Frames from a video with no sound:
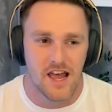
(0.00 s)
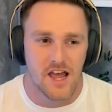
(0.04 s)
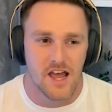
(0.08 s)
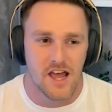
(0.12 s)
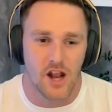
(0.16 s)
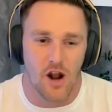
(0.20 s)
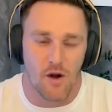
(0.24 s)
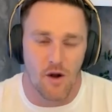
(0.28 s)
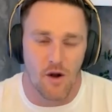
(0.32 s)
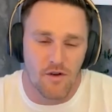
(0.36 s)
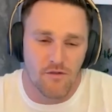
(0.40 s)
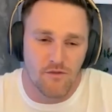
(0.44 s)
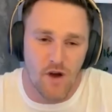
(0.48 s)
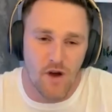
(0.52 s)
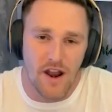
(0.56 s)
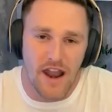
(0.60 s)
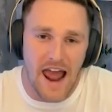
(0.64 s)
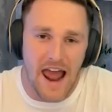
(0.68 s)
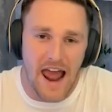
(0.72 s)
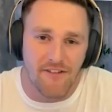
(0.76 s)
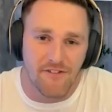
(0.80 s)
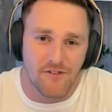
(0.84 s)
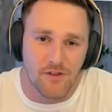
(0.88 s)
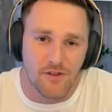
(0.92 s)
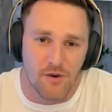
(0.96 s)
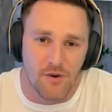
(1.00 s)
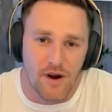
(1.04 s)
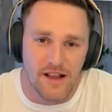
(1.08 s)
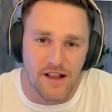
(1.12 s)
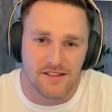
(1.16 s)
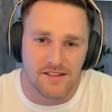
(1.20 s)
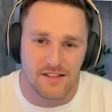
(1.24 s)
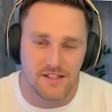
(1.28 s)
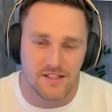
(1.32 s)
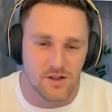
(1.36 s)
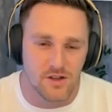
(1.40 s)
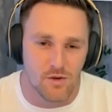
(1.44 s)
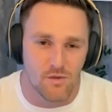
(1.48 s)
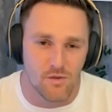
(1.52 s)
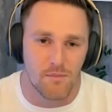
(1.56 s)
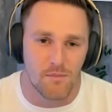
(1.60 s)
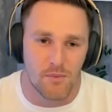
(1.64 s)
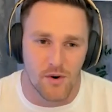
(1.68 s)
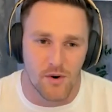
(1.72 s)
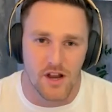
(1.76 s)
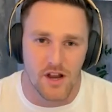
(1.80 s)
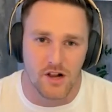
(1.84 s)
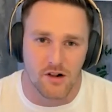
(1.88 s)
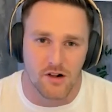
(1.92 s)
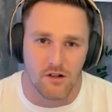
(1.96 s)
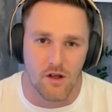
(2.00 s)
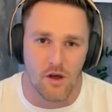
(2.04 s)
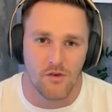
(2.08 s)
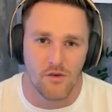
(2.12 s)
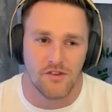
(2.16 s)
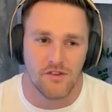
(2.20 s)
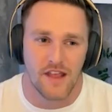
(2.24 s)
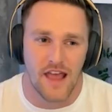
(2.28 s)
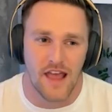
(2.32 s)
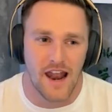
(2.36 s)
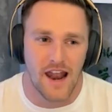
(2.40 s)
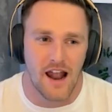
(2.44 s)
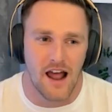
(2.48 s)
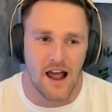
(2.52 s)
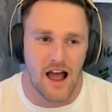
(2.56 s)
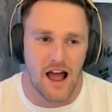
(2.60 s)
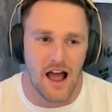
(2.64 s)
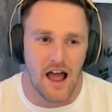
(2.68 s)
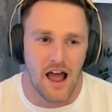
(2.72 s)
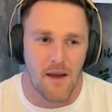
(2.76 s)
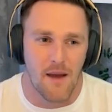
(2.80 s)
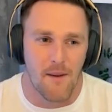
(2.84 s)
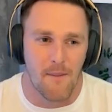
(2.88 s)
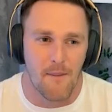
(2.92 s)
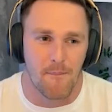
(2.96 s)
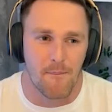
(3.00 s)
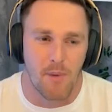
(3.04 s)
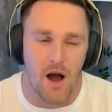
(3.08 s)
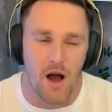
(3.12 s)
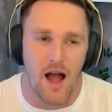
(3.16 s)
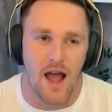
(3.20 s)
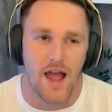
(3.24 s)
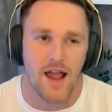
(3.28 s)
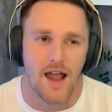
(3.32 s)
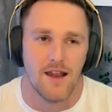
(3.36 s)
You know, we've run half the races, so we're pretty close to that. But